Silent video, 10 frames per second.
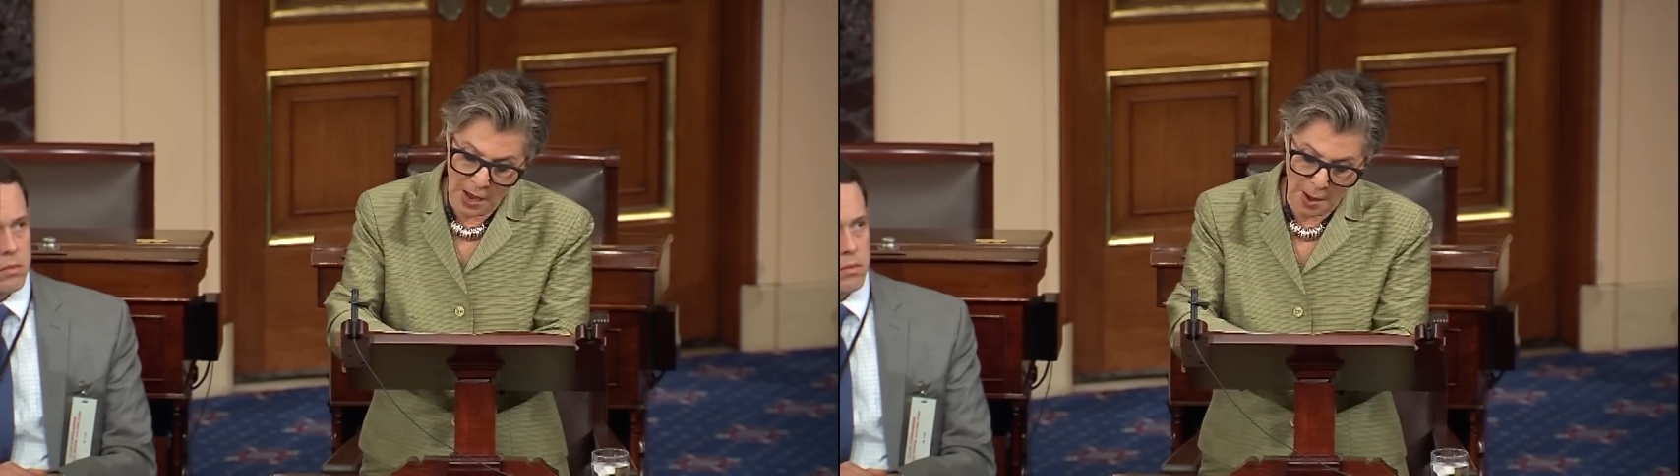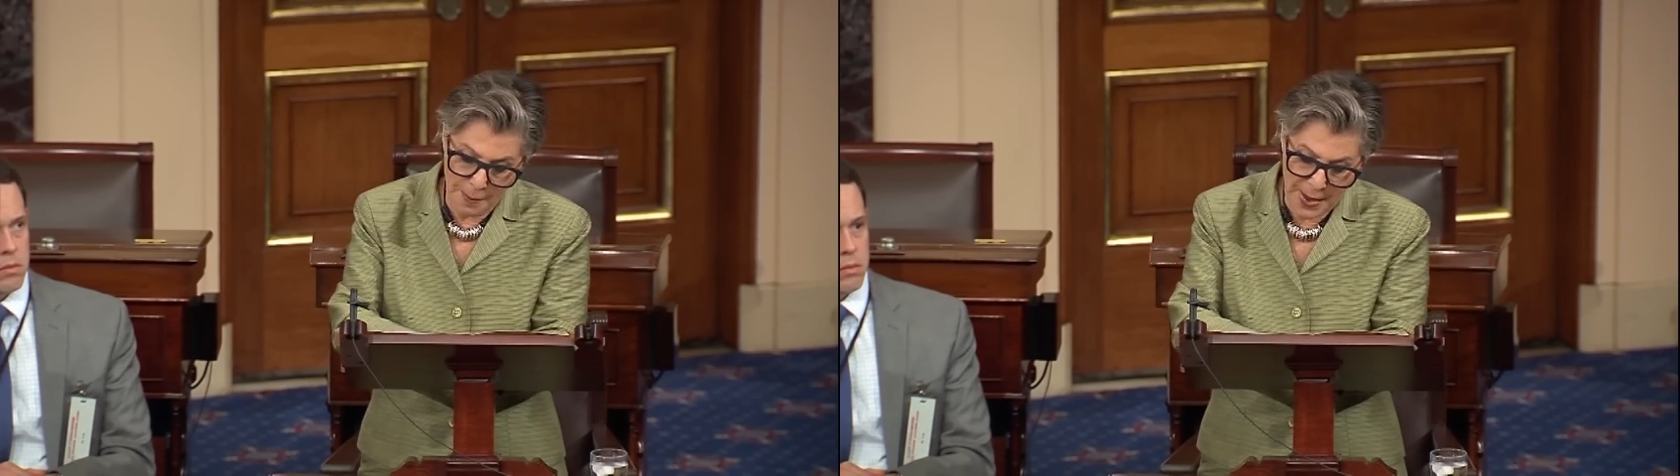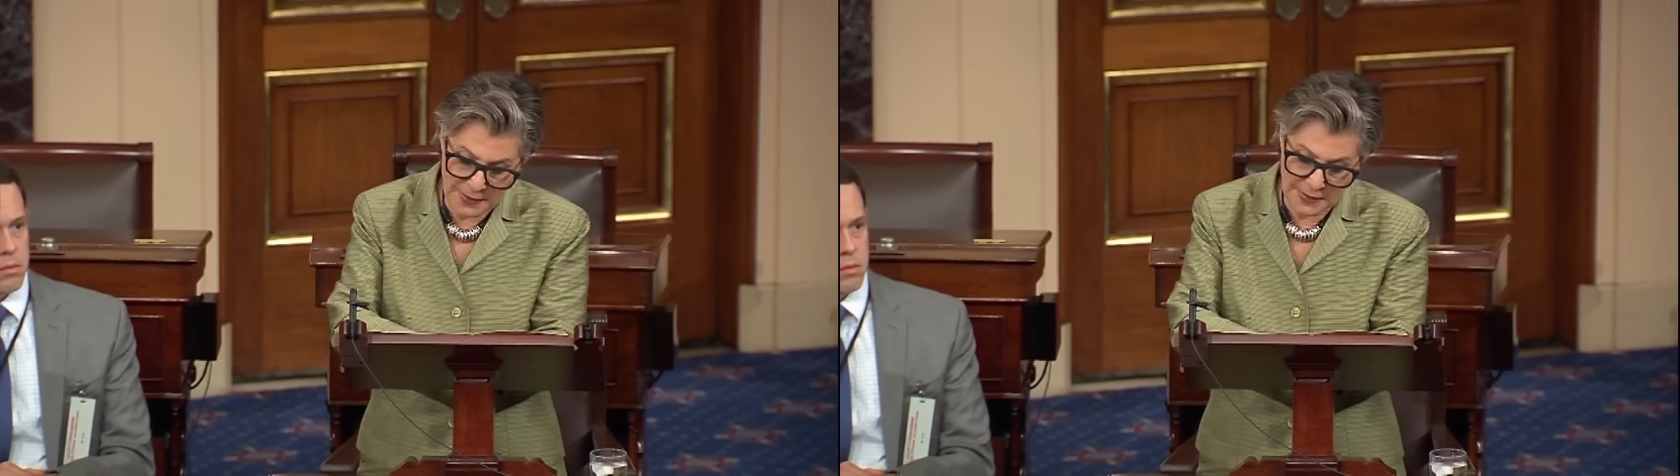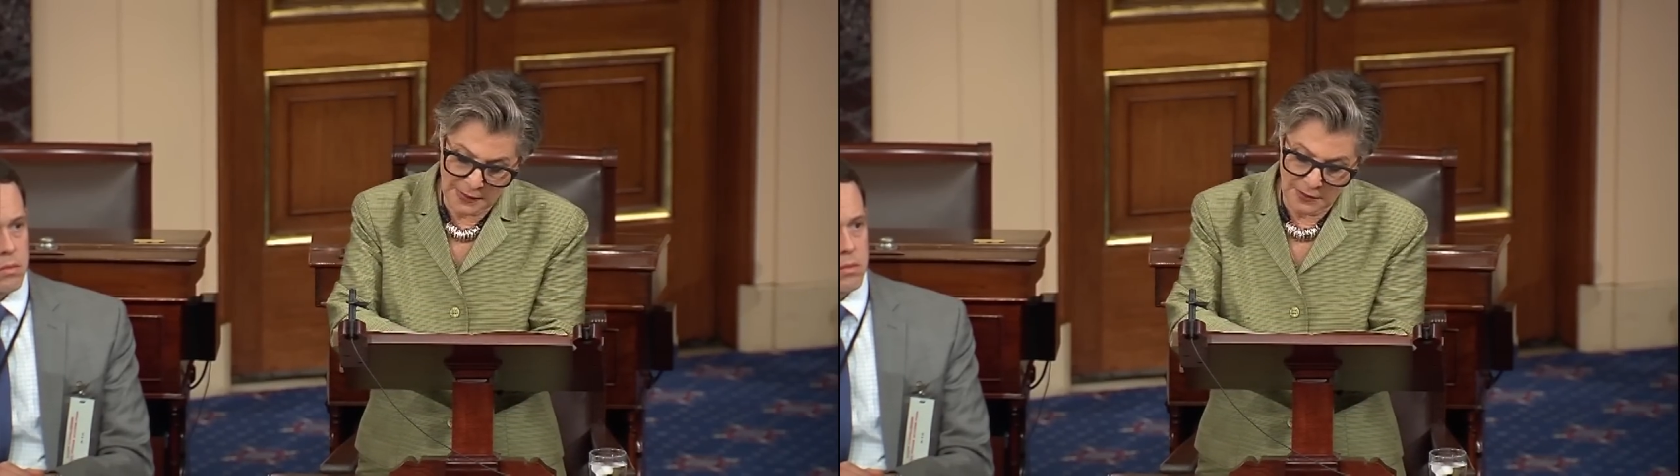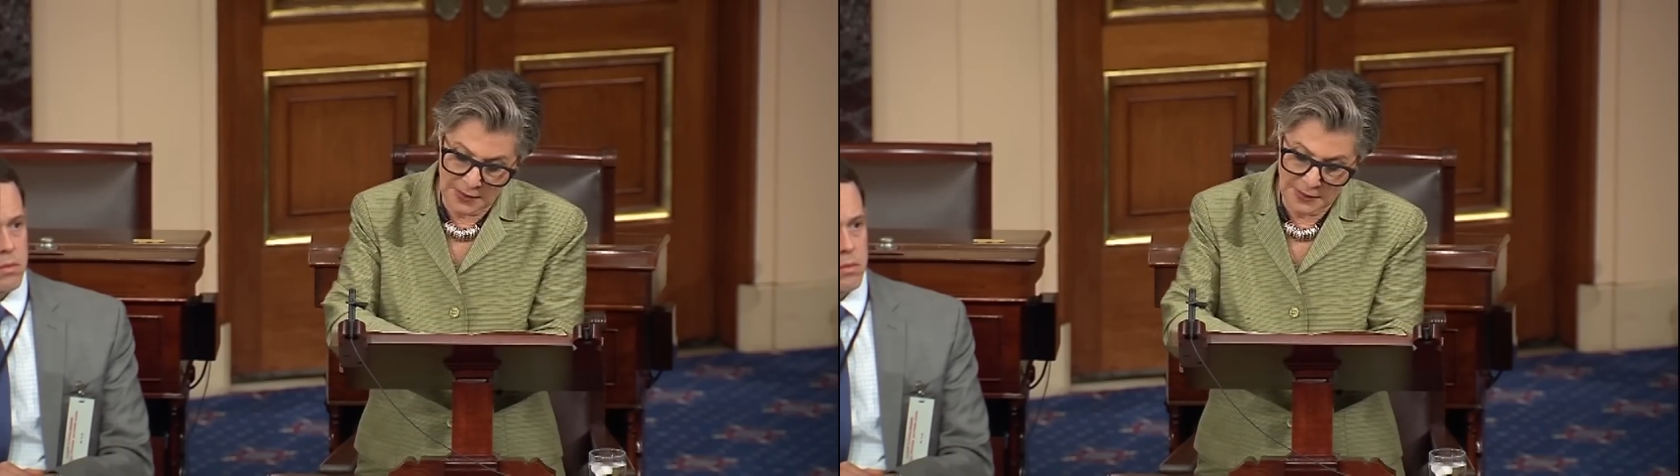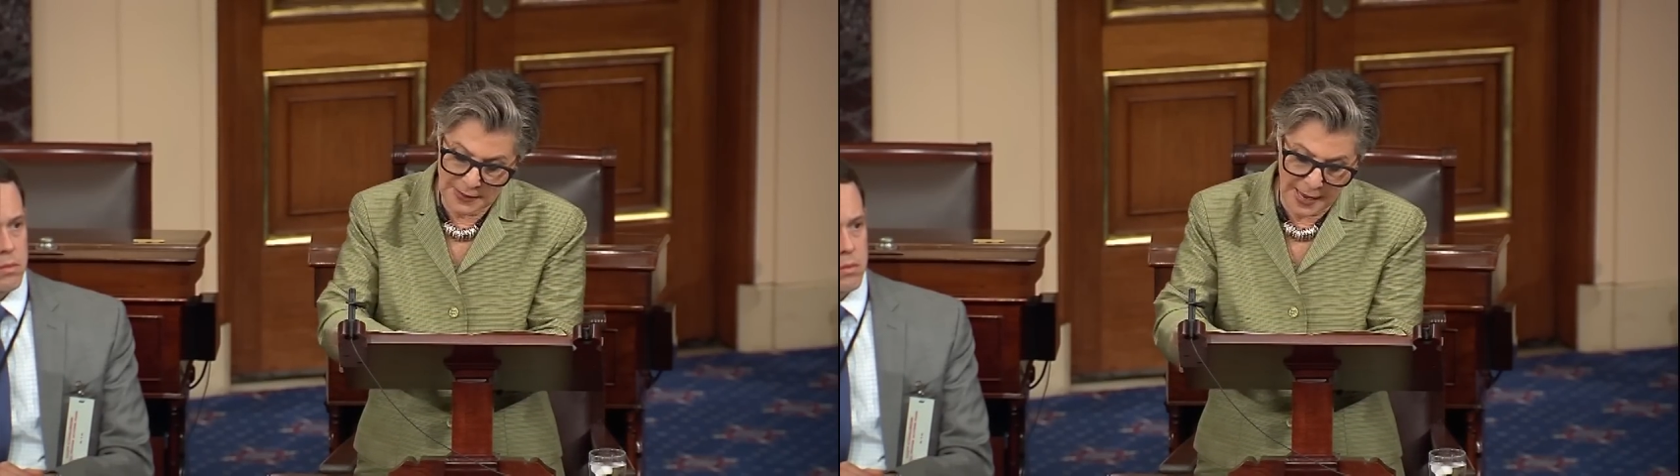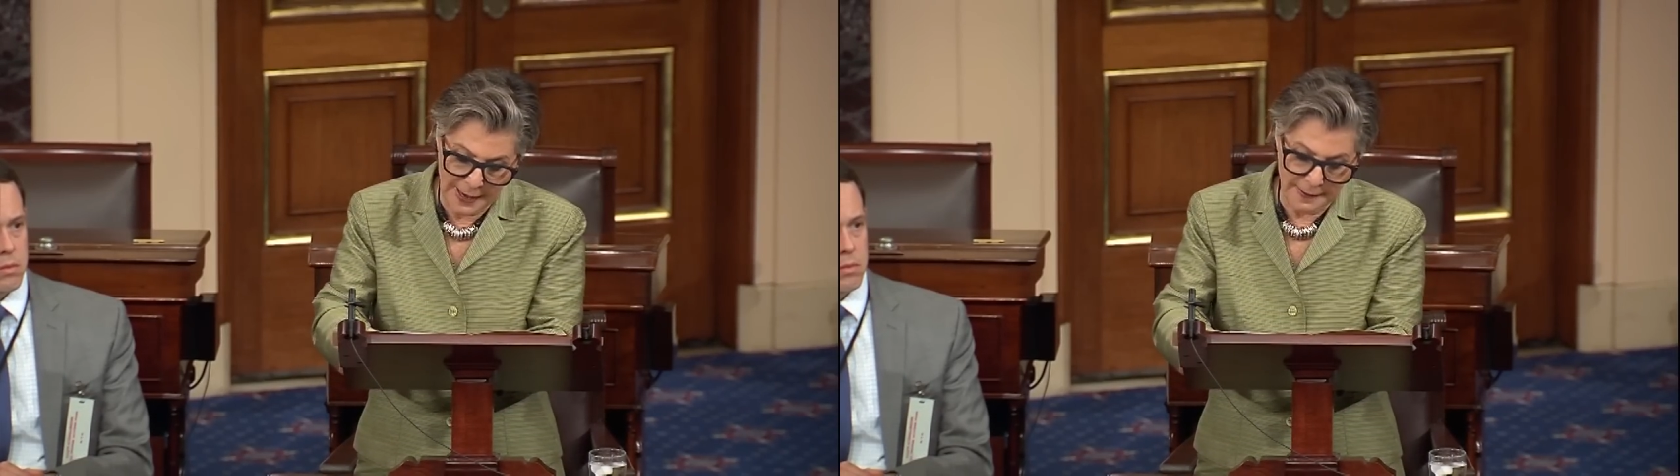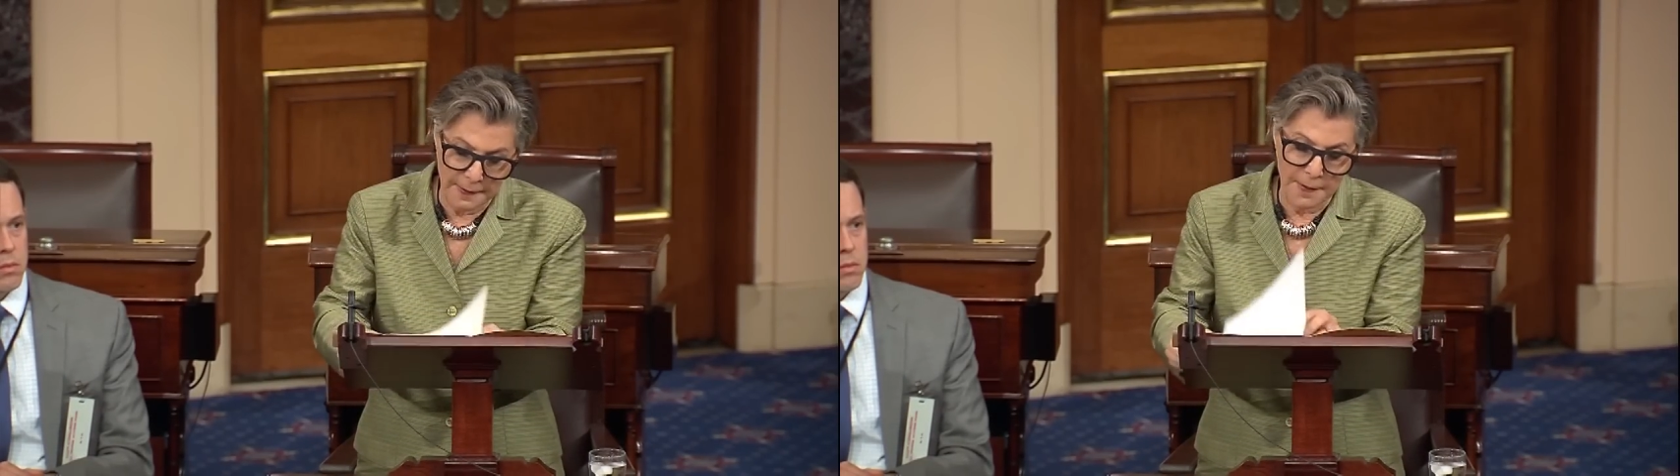basically said